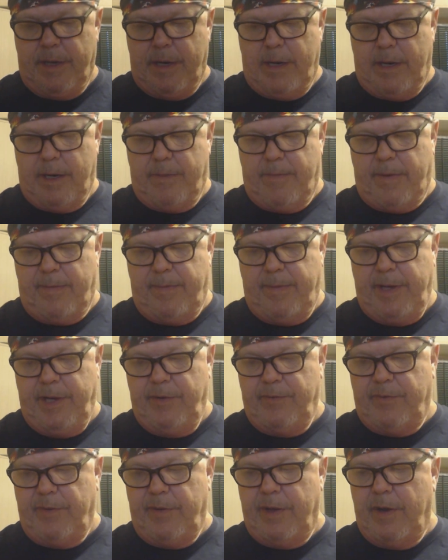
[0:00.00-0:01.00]
Alright, I'm going to be
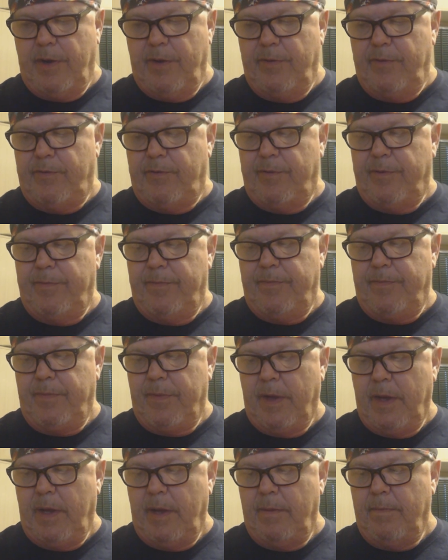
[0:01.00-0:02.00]
using those.
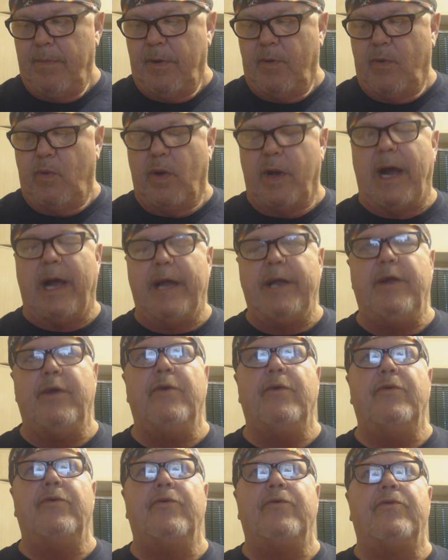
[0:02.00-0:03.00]
But what I
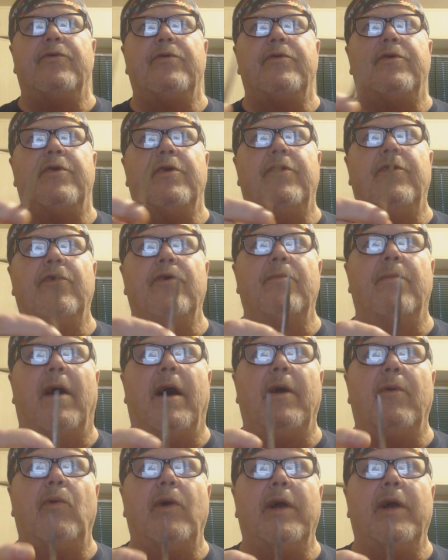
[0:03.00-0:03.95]
use to do my